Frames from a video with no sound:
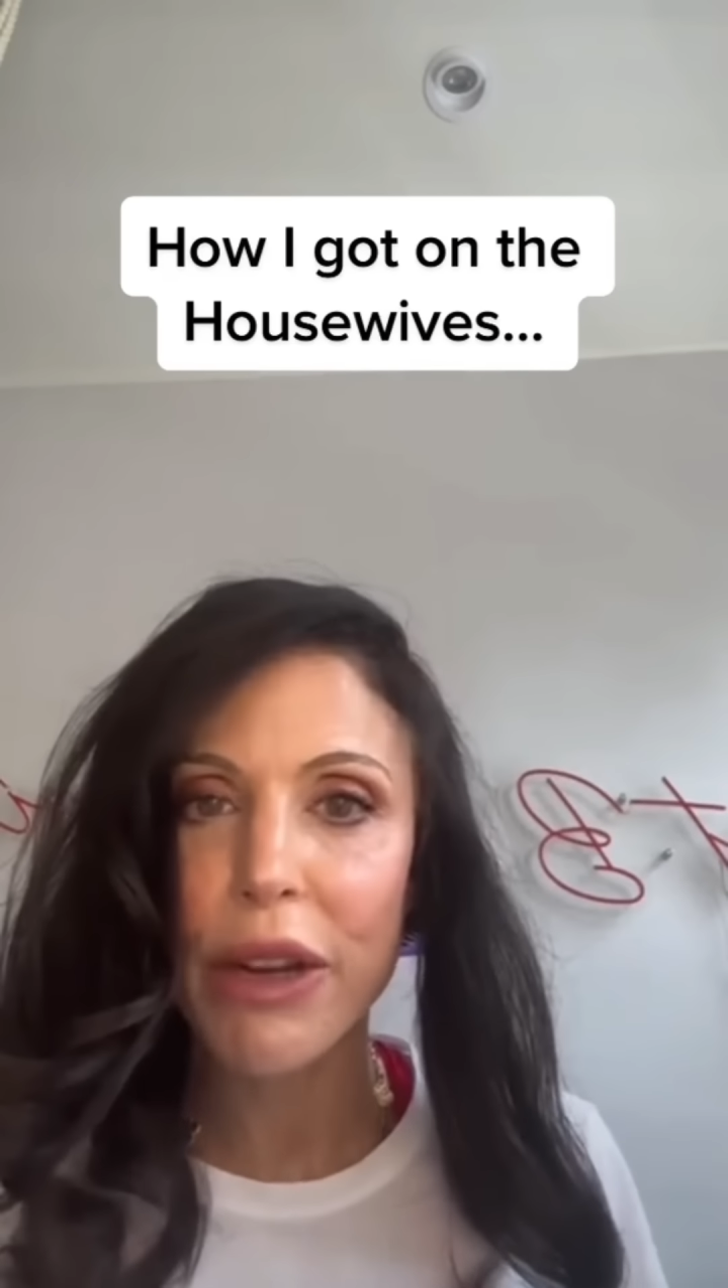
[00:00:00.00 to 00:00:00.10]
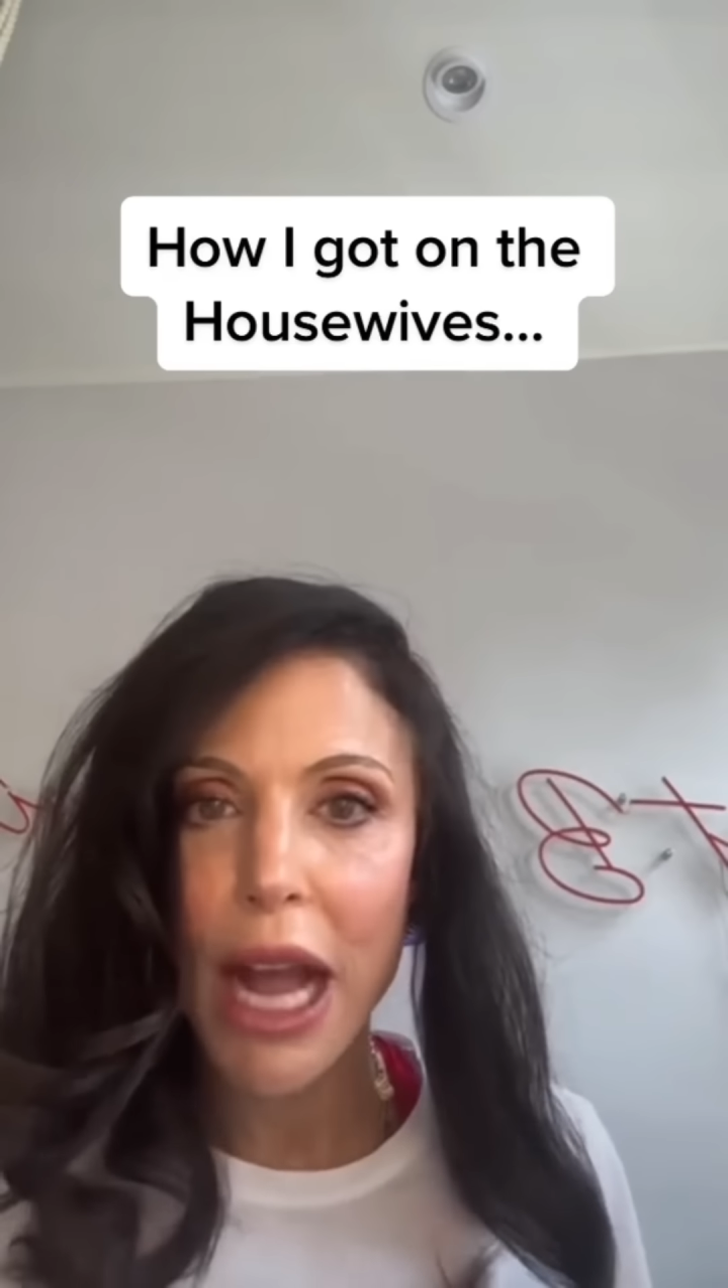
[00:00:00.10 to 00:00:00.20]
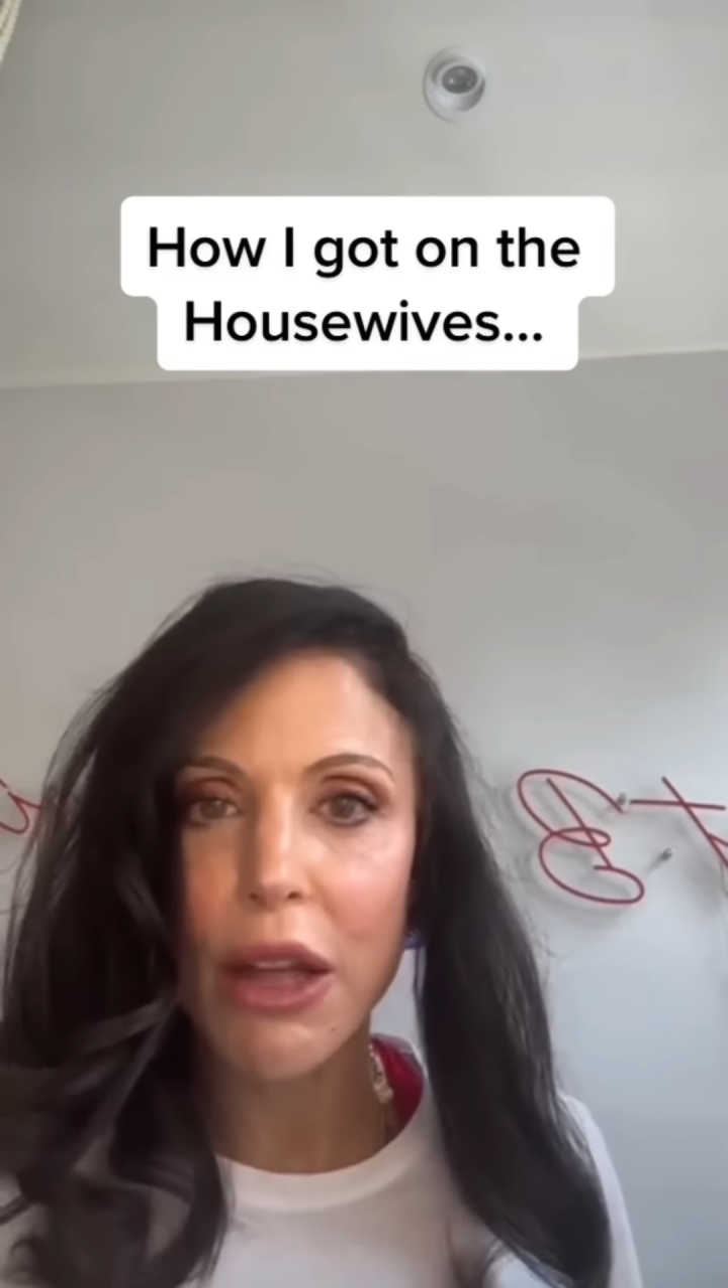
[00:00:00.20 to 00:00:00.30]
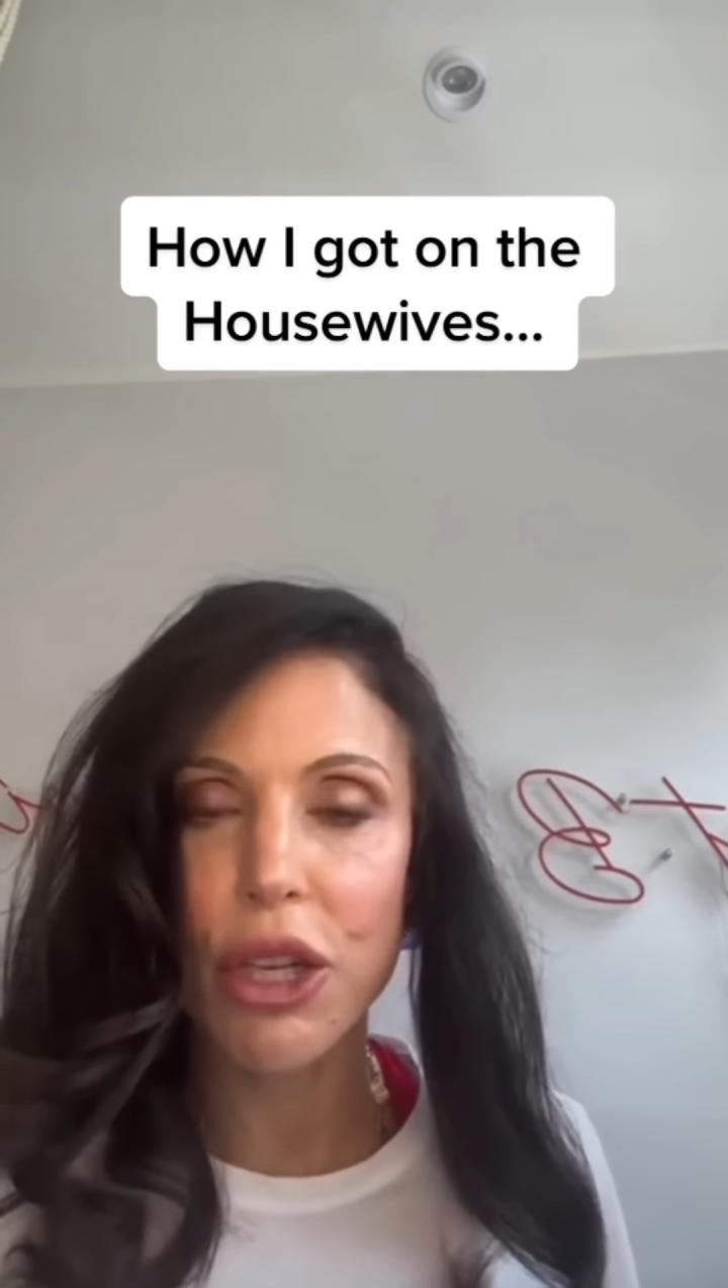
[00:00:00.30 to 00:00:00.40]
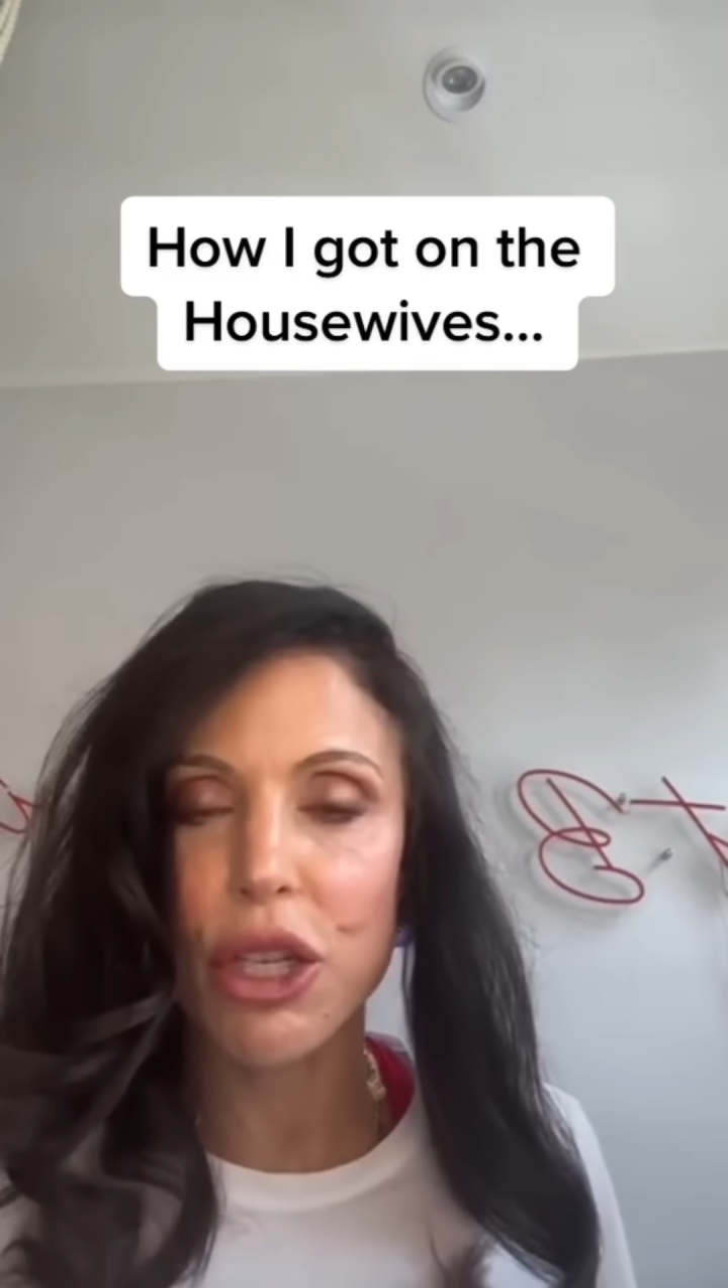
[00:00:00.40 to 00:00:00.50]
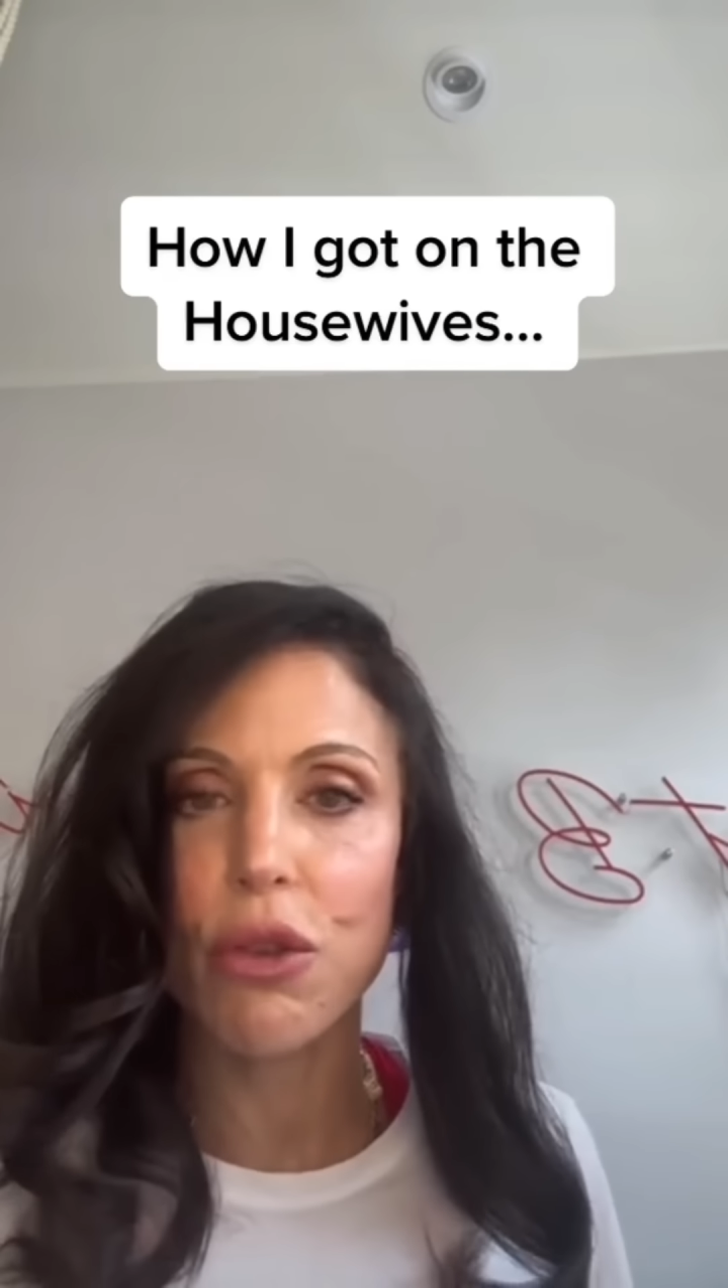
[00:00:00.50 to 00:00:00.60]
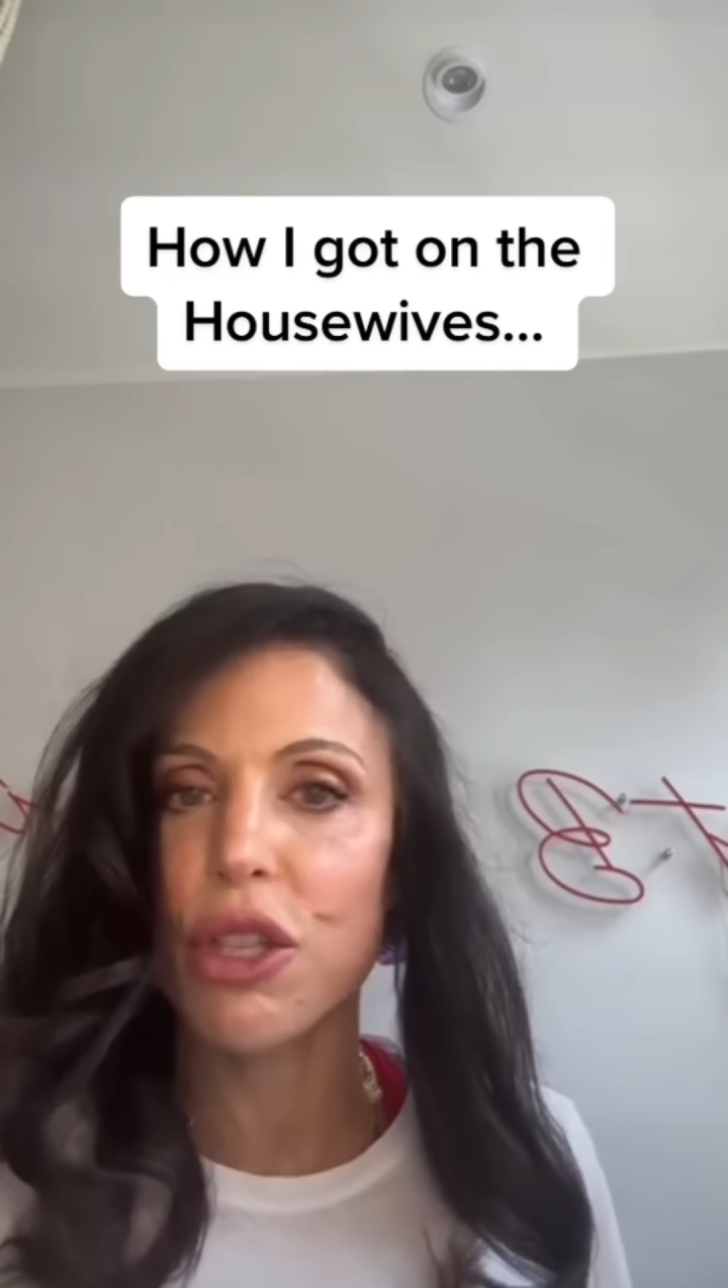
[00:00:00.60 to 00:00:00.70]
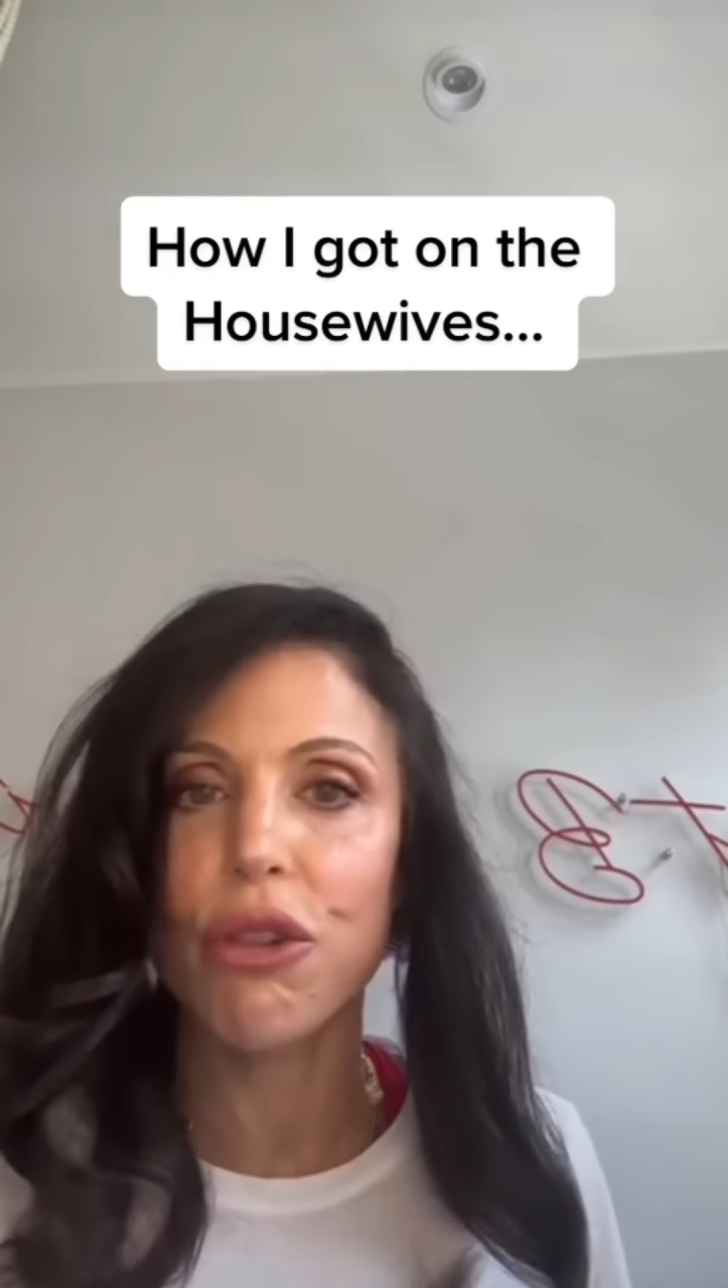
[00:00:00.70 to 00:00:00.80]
reality shows